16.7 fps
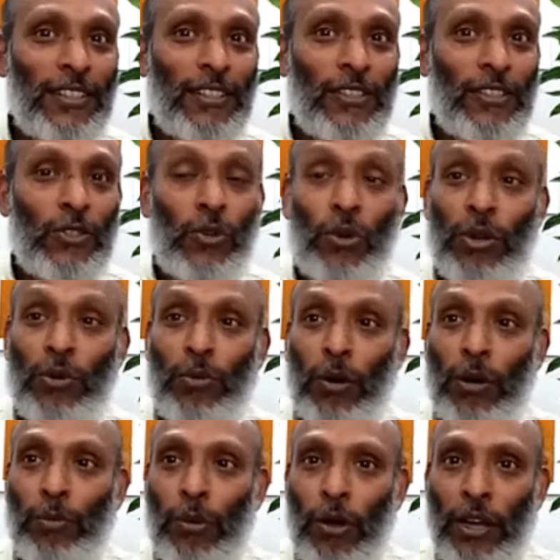So in
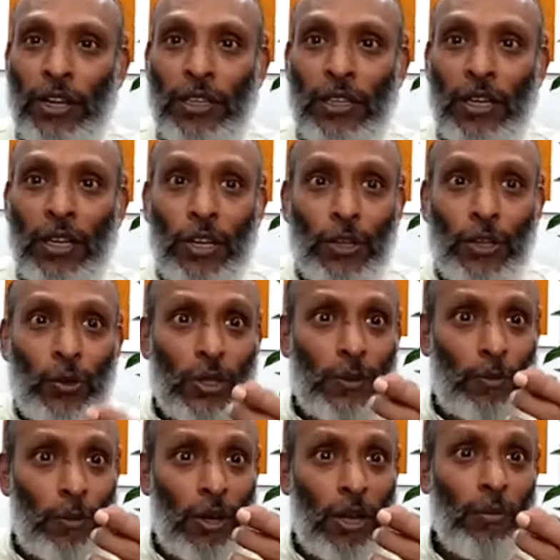one point, your
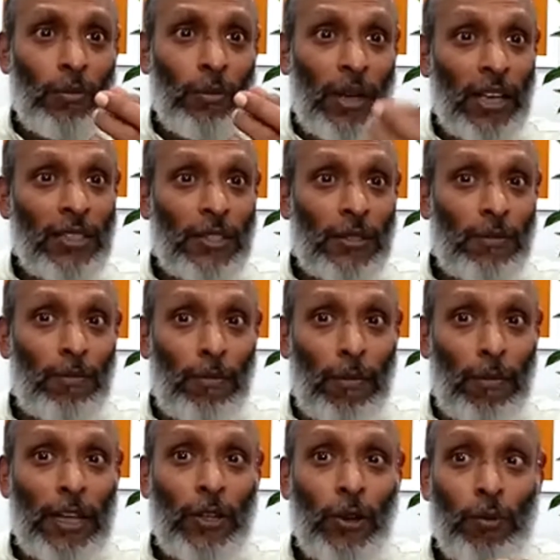sperm has
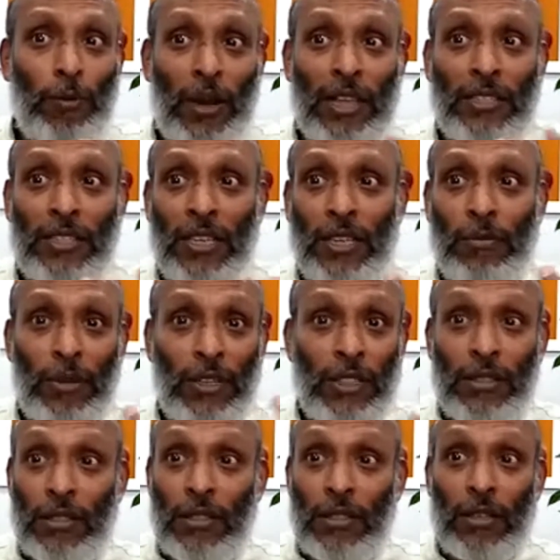microplastic,
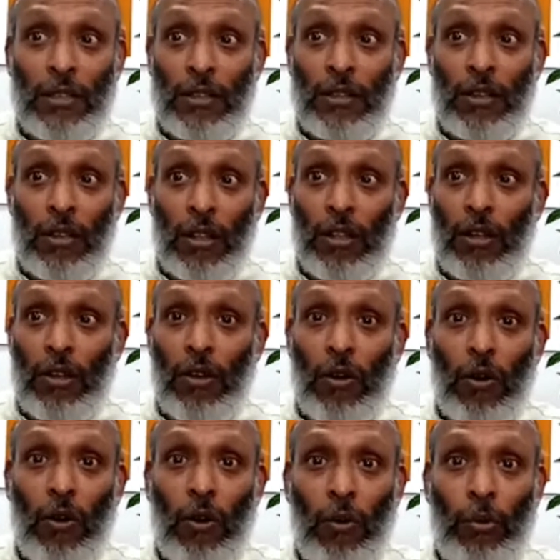means
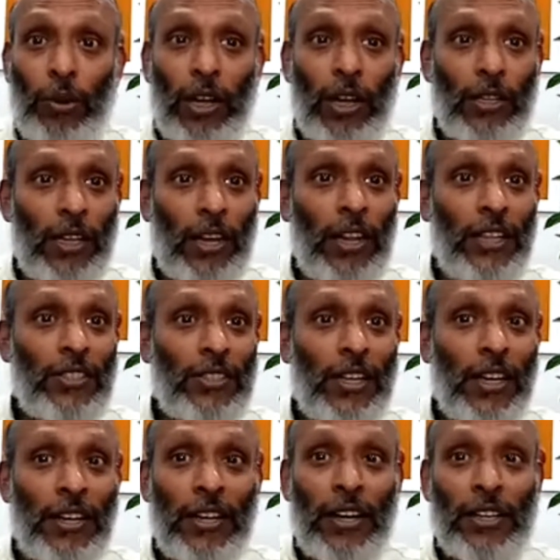over, the next
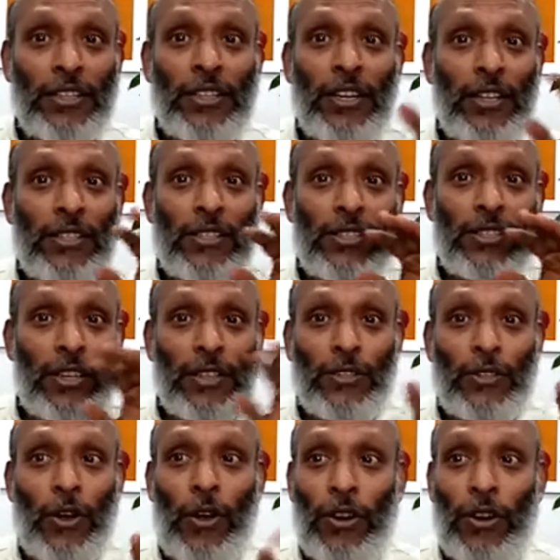generation is just
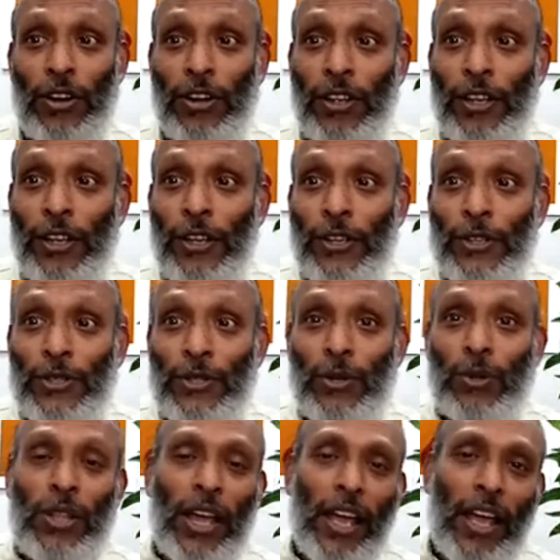gone.
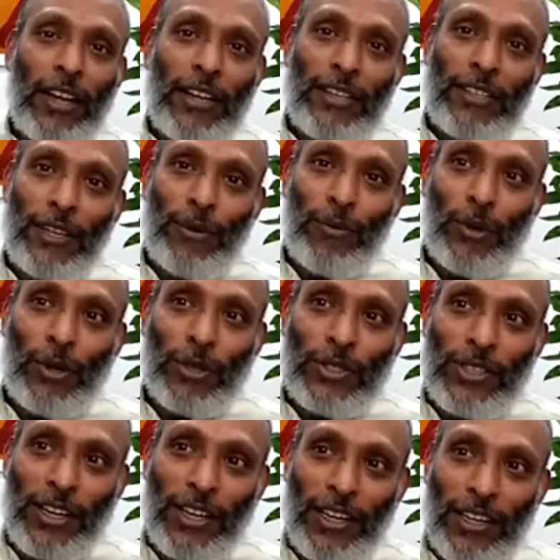So the action
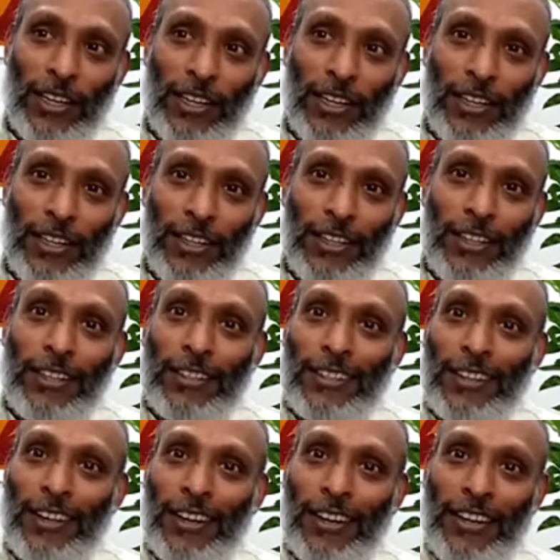was done,
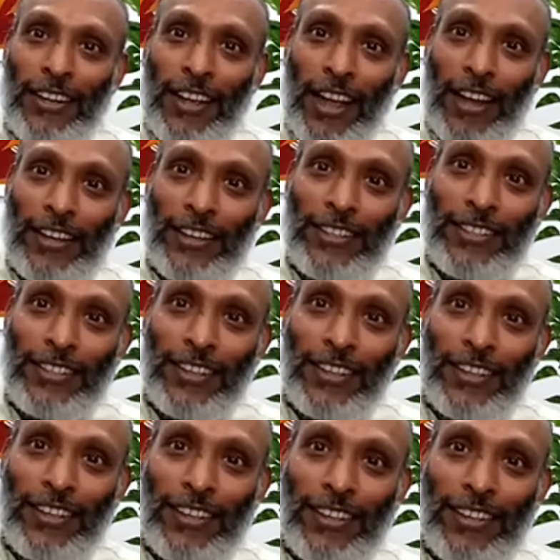the
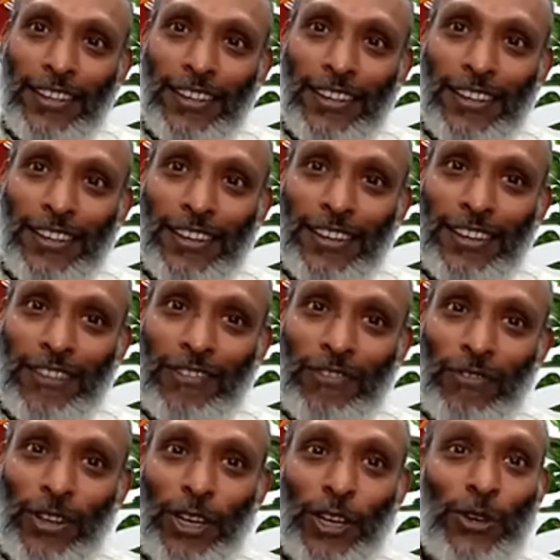reaction,
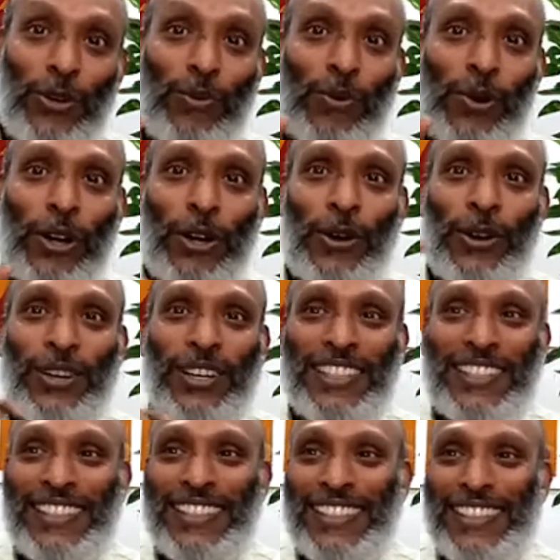we need to work on it.